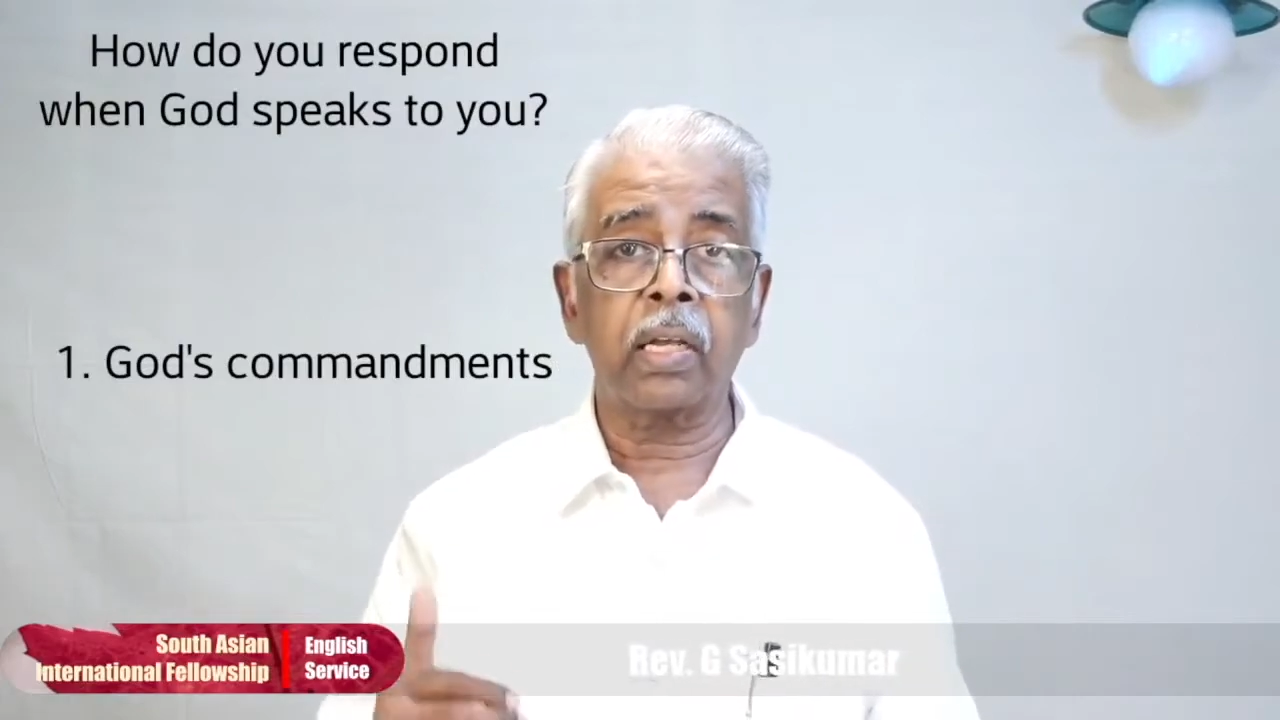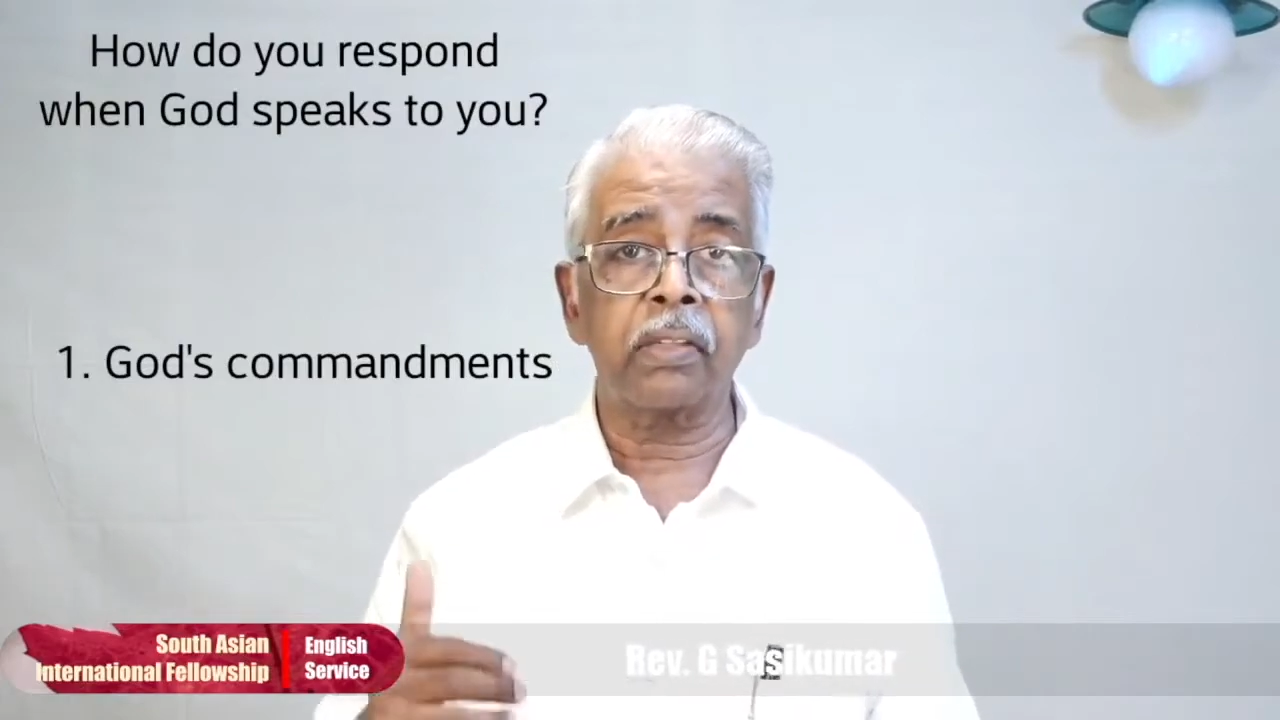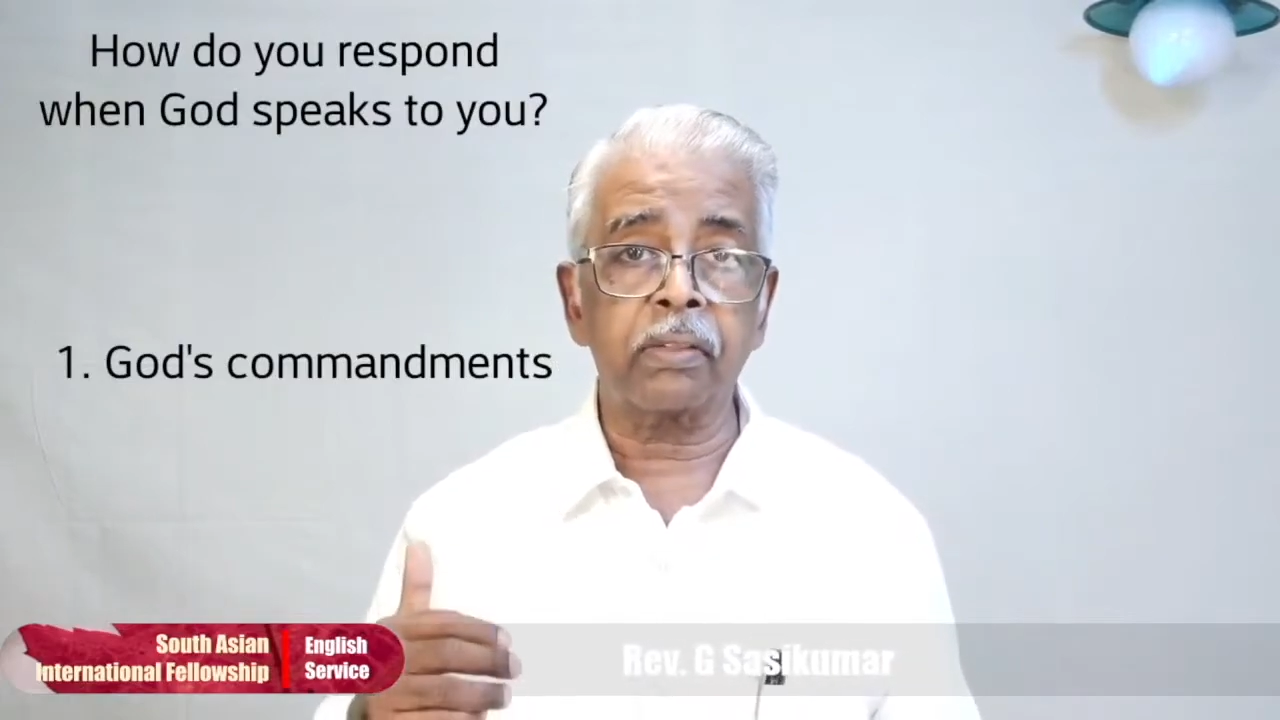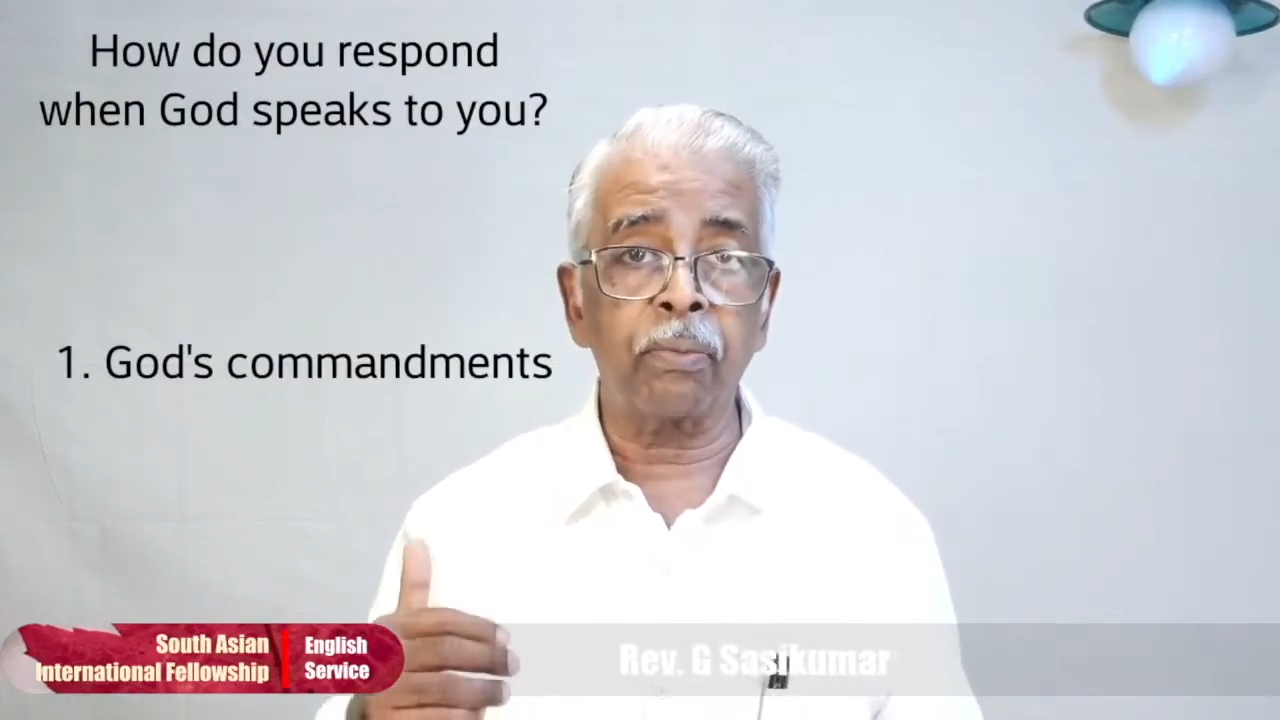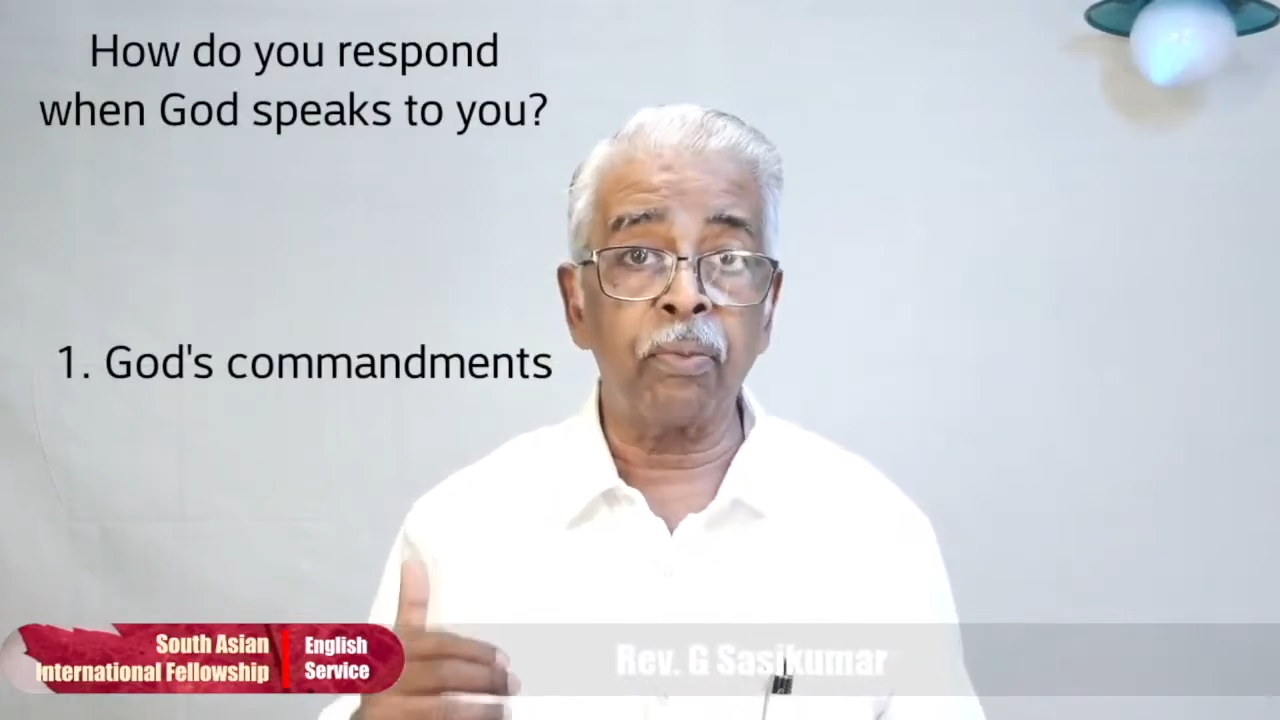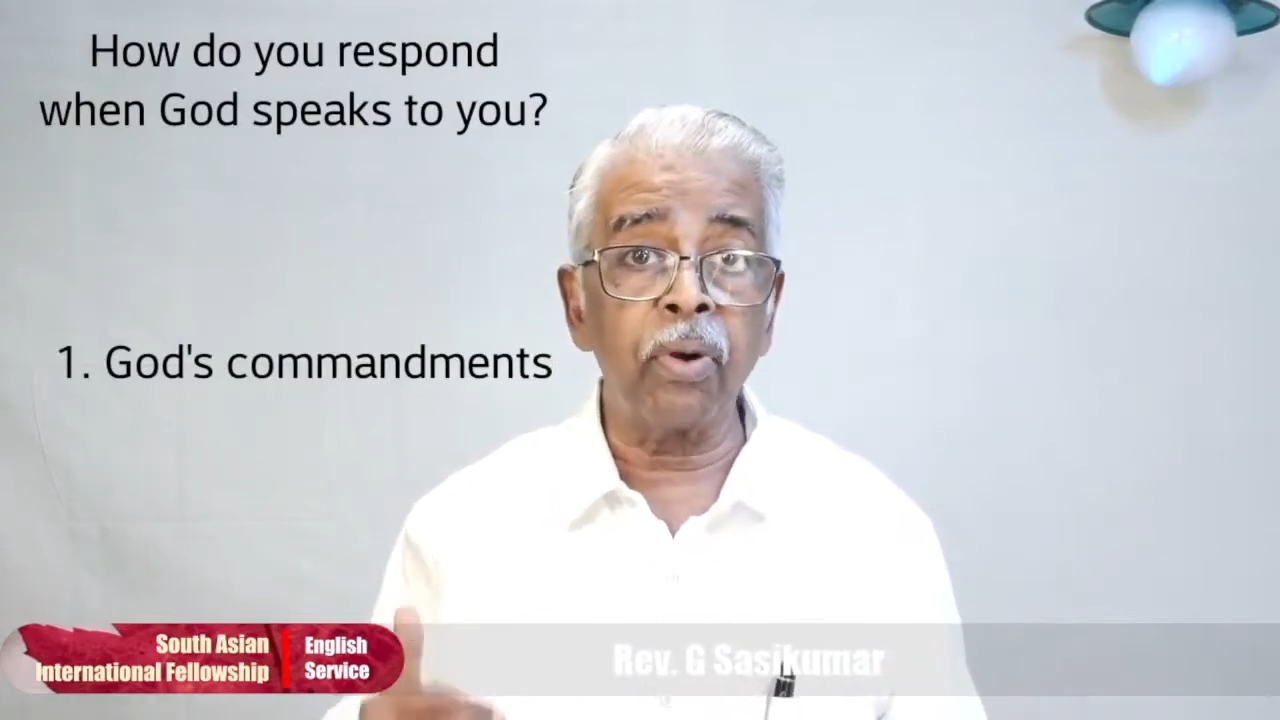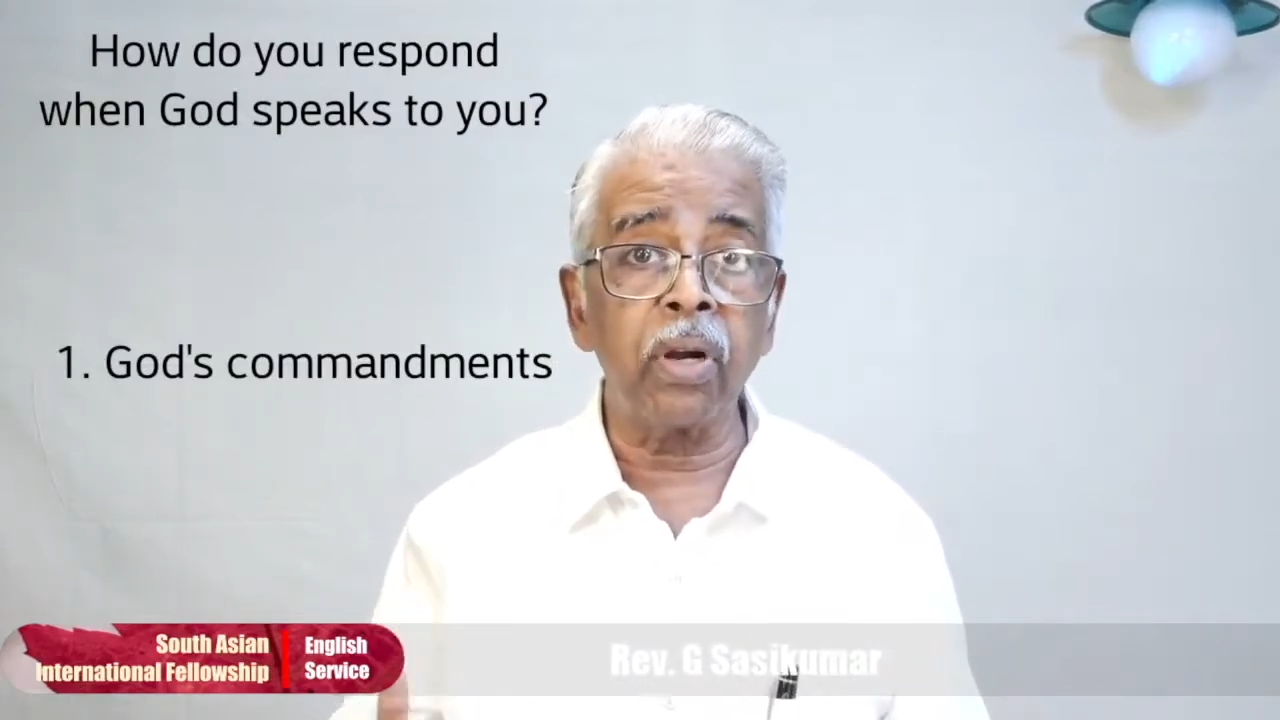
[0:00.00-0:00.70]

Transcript: his